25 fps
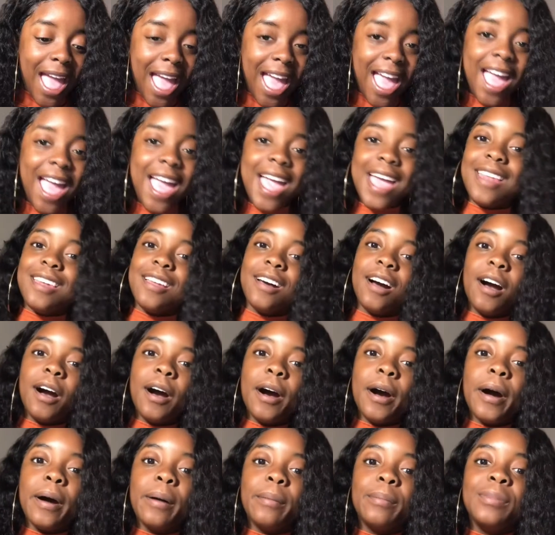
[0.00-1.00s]
And
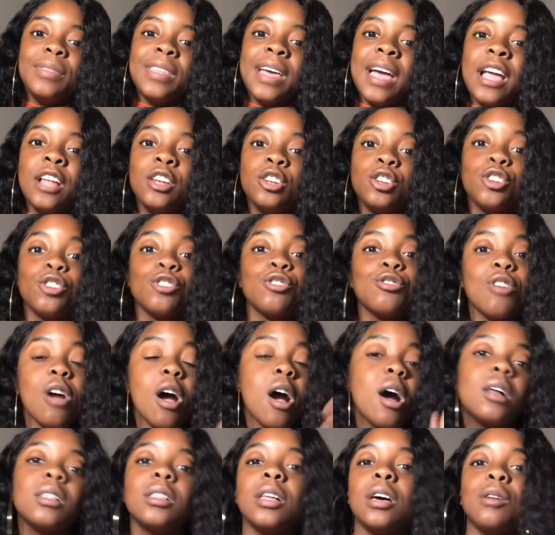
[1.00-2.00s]
then you're
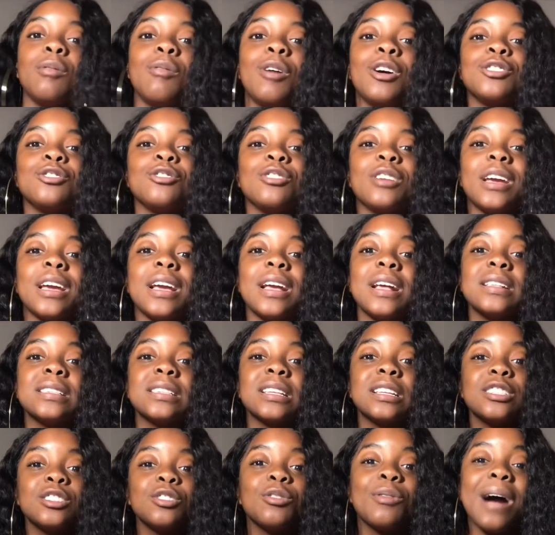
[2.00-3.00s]
not allowed to wash your hands
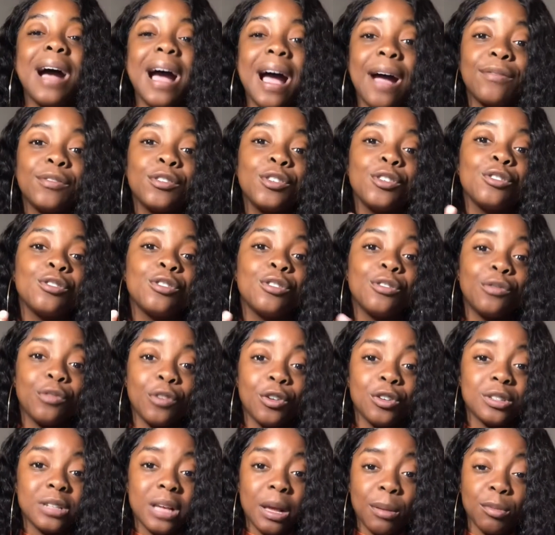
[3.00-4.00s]
until after the
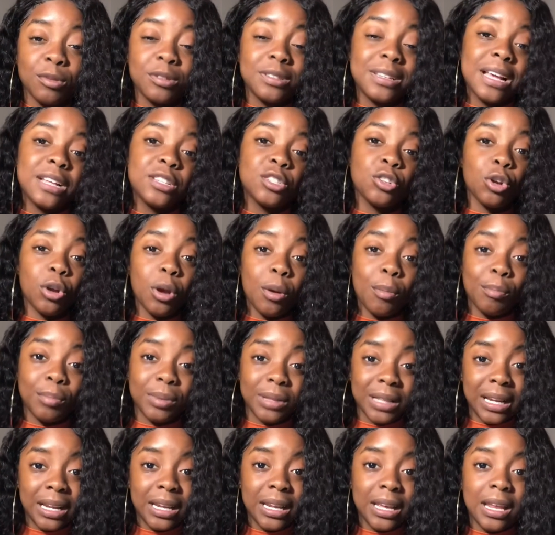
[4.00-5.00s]
first couple tests are
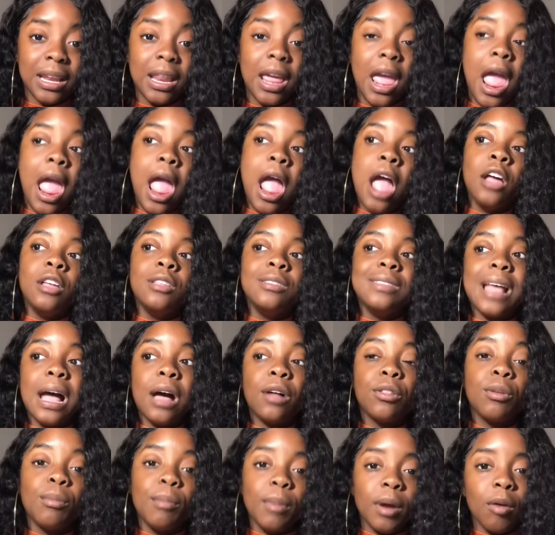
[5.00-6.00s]
completed.
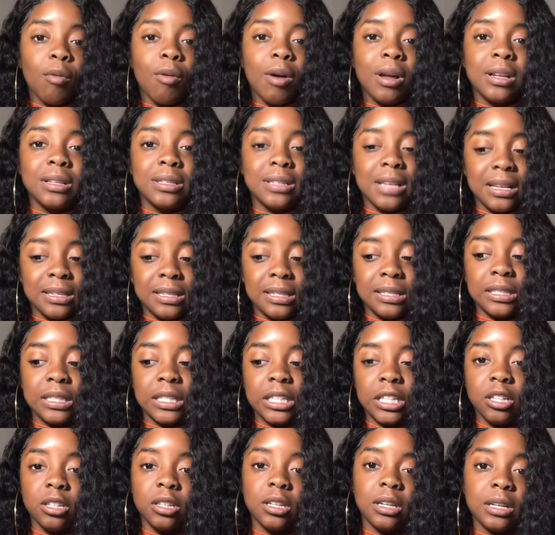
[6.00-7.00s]
Now, the marijuana test is
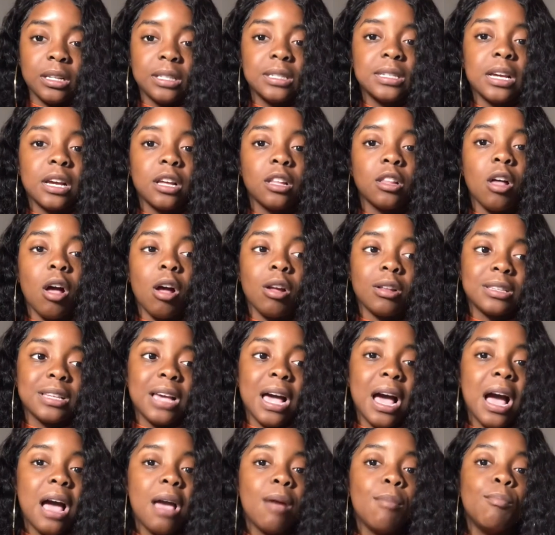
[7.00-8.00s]
clearly going to take a long
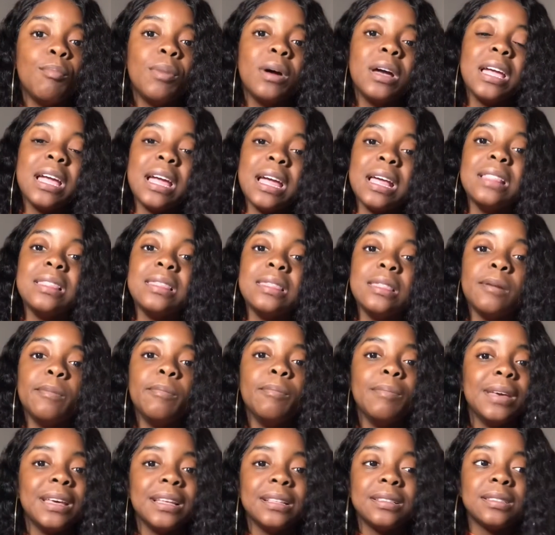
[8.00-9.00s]
time, but in the
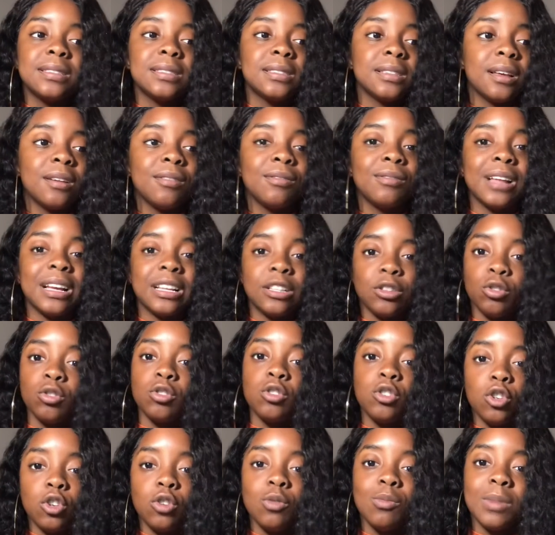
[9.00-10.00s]
midst of like
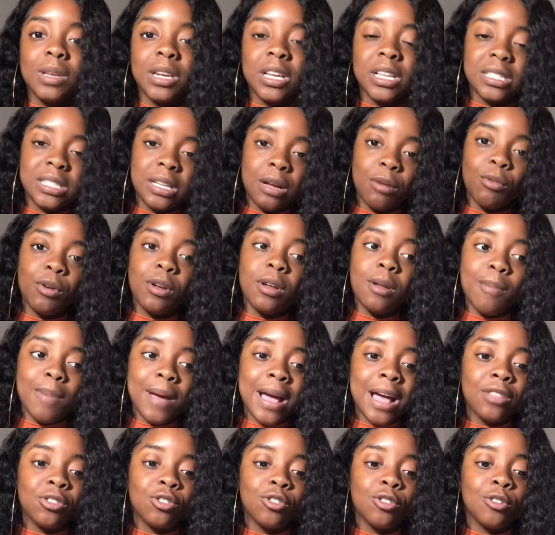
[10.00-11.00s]
those 2 minutes that we're in the
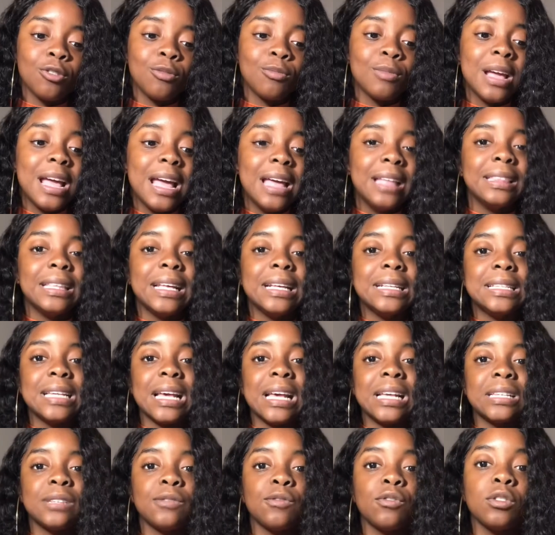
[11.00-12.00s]
bathroom, they
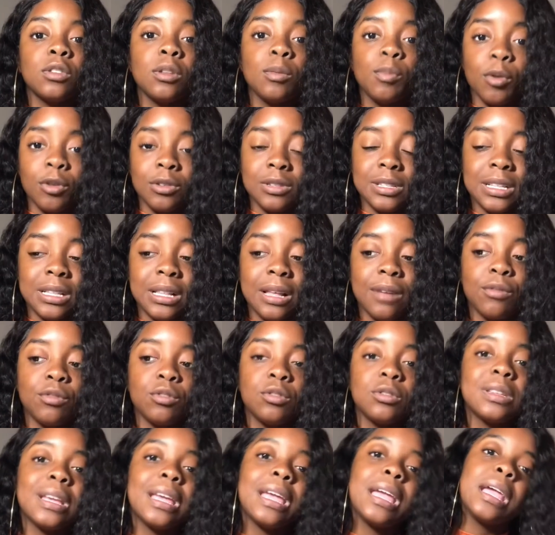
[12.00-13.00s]
test for the protein
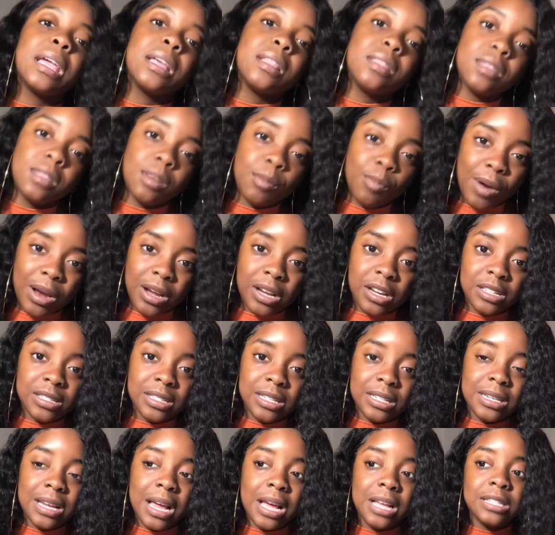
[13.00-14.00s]
levels and the
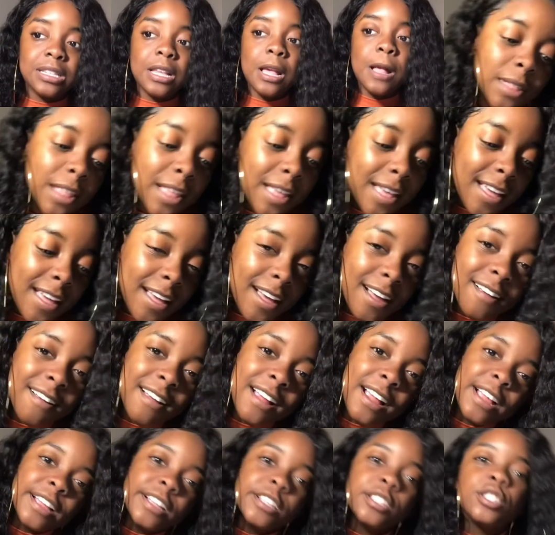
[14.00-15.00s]
pregnancy test. All
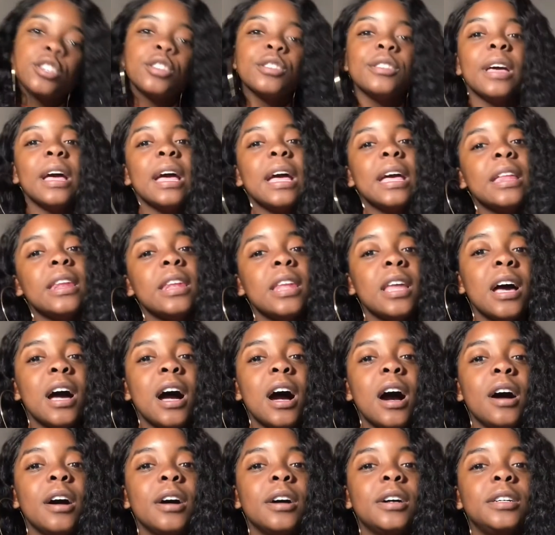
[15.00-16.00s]
right, so then
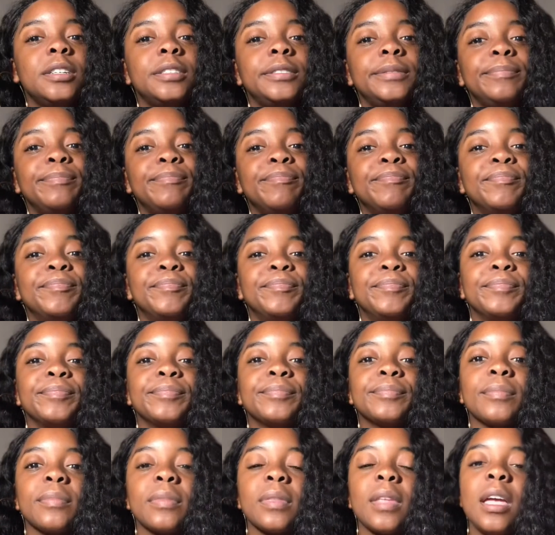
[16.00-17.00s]

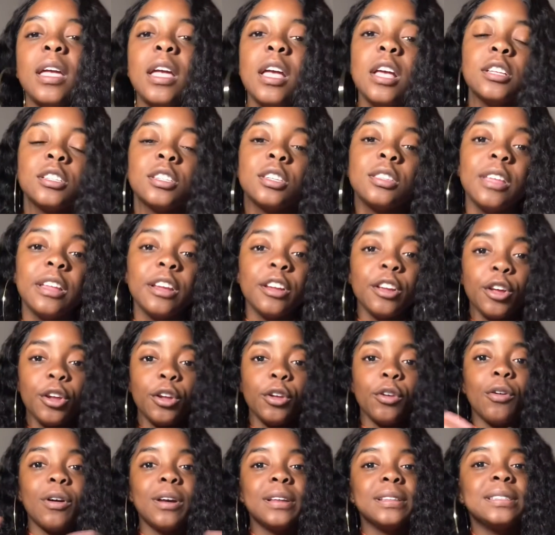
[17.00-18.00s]
you're going
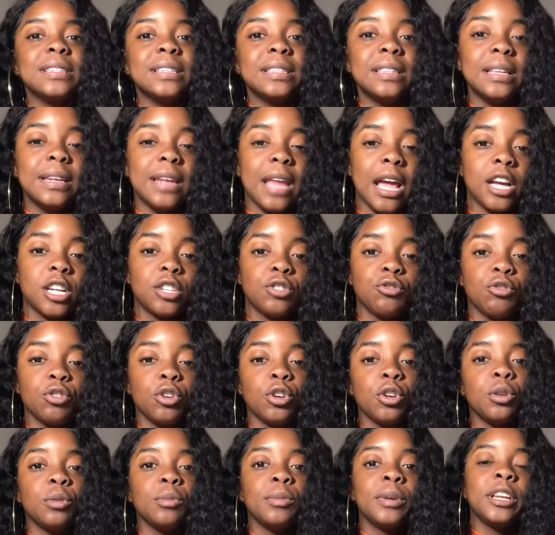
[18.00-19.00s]
to go into the next
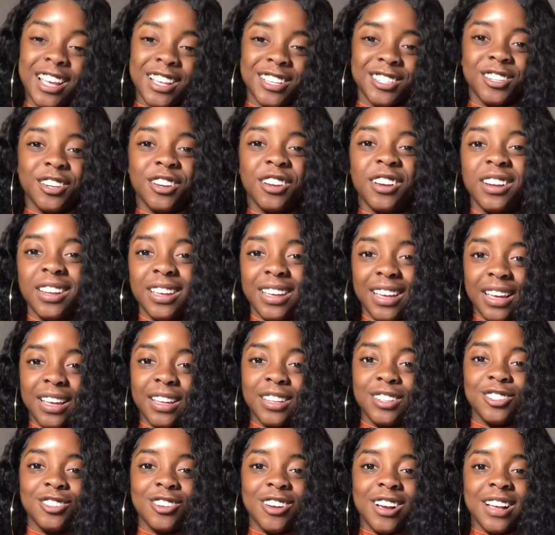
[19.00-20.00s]
room. So you're going to get
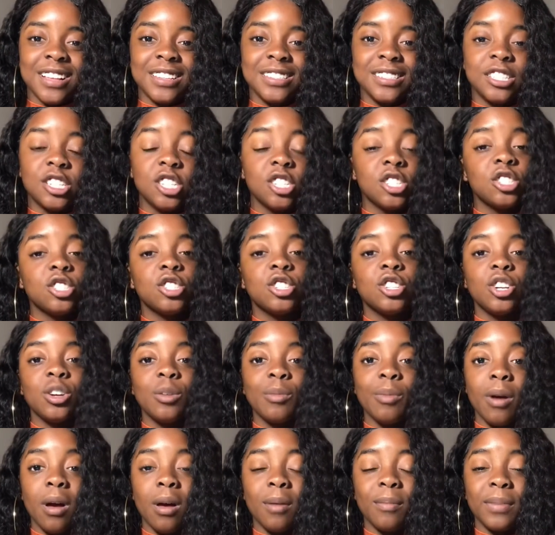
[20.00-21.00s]
undressed just into
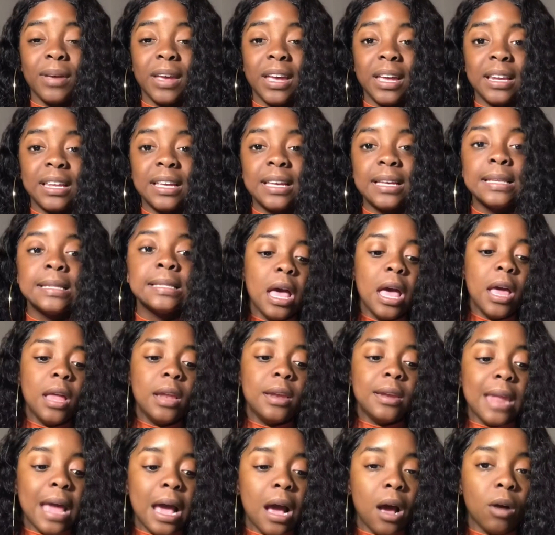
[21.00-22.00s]
your bra and panties.
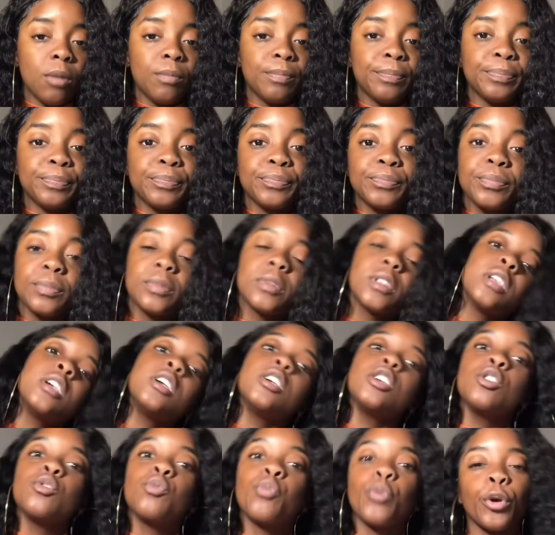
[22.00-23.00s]
Now,
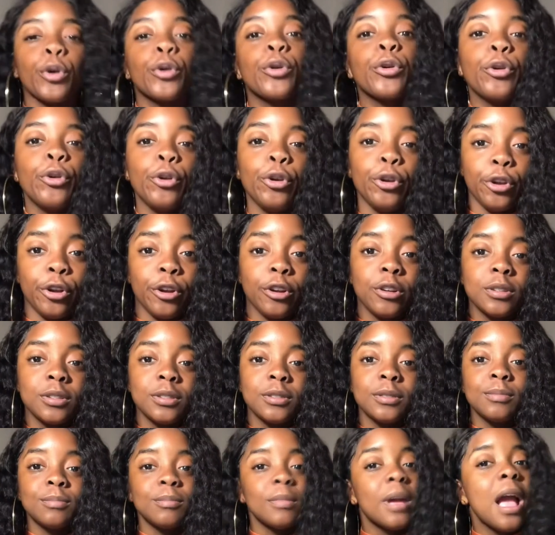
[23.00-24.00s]

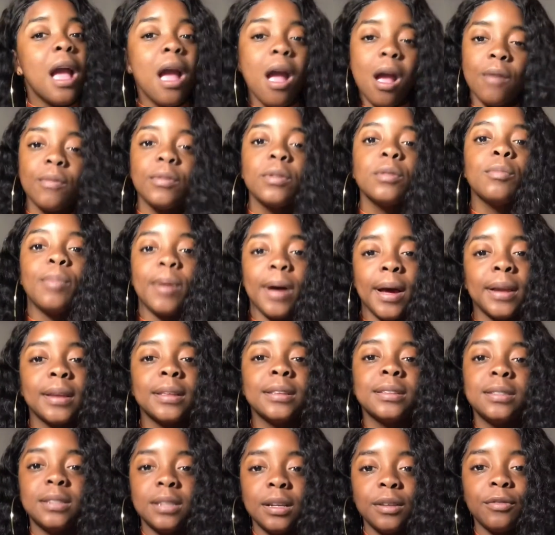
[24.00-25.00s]
recruiters,
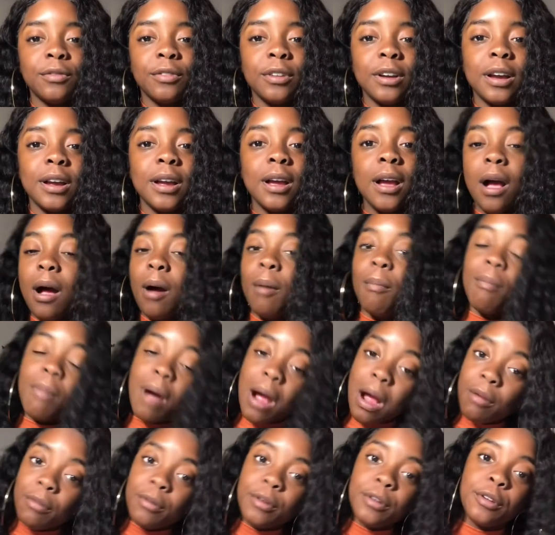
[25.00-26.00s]
everybody's different.
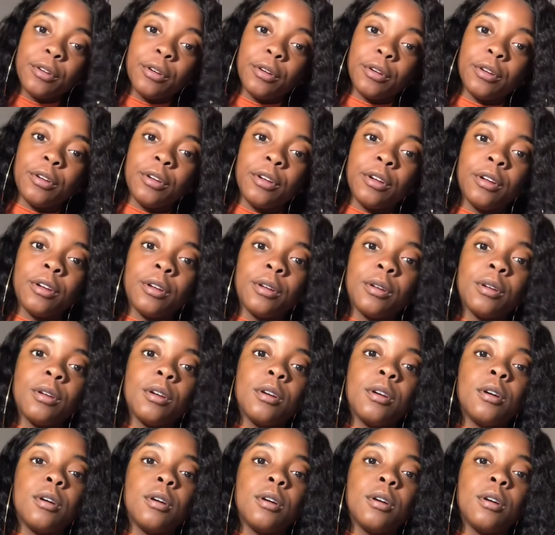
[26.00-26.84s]
My recruiter,